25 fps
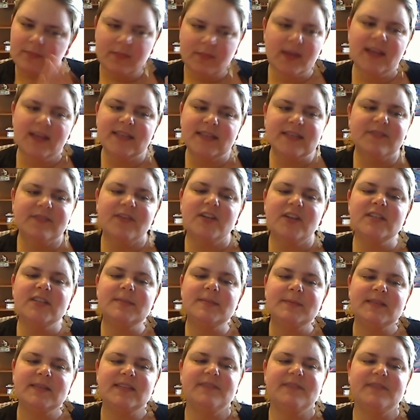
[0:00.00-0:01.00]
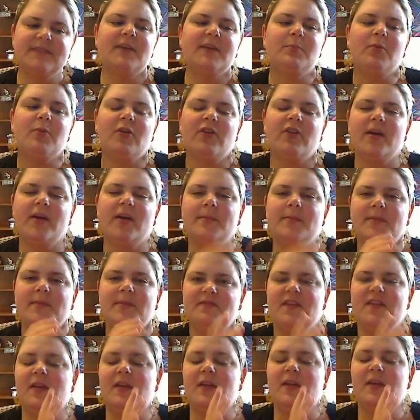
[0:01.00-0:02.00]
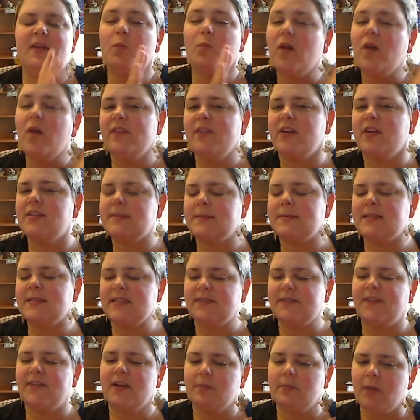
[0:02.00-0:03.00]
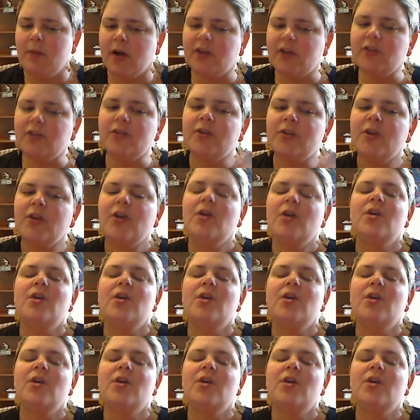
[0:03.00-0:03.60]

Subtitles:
is a very specific program to fit one very specific model,